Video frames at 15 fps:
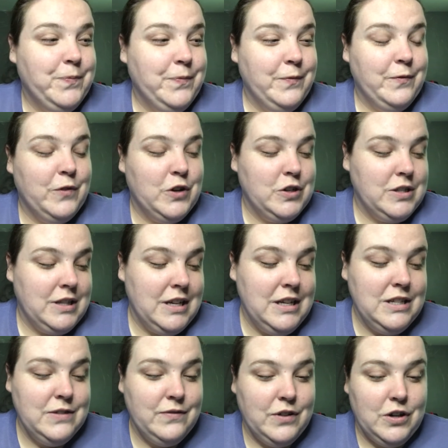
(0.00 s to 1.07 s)
First
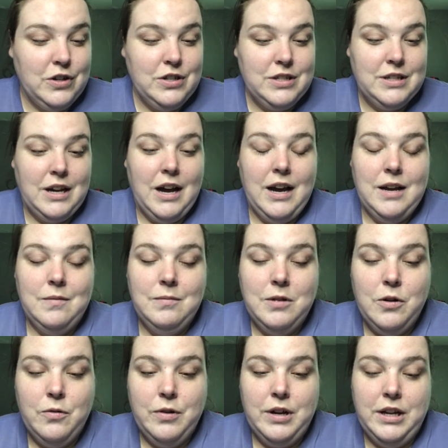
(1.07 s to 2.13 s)
things first, I am
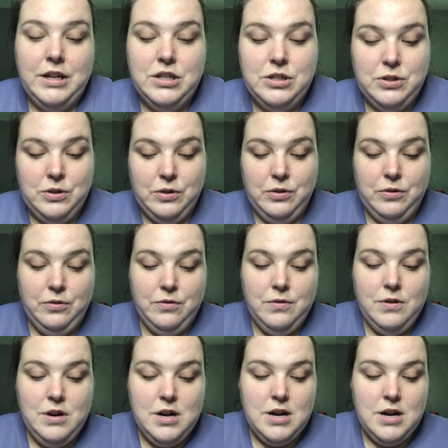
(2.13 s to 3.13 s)
going to